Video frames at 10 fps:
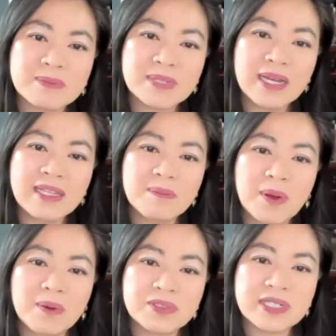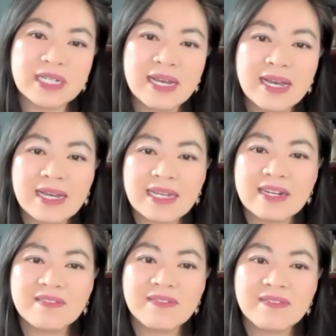but I think poetry can
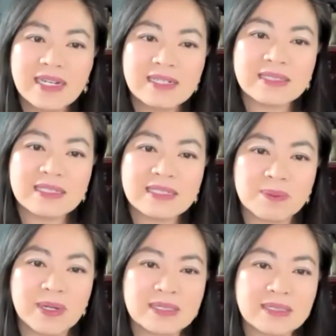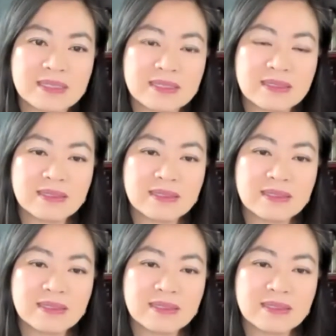invite us into presence.